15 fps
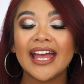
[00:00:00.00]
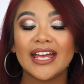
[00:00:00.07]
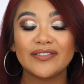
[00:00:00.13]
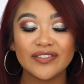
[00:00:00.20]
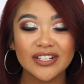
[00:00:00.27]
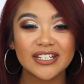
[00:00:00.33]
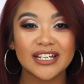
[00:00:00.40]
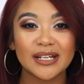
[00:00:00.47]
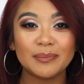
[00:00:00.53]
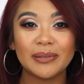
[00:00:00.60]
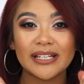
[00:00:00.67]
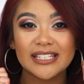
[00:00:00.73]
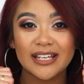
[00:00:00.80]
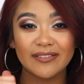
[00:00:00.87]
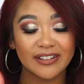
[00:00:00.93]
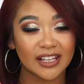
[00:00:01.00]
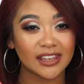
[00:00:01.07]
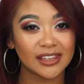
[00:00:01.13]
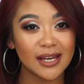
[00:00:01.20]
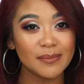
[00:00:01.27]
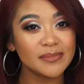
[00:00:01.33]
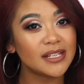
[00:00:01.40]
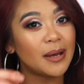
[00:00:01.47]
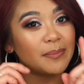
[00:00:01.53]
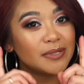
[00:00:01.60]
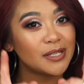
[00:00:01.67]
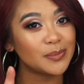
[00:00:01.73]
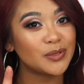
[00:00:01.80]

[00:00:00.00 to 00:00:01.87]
If you did, please give it a thumbs up,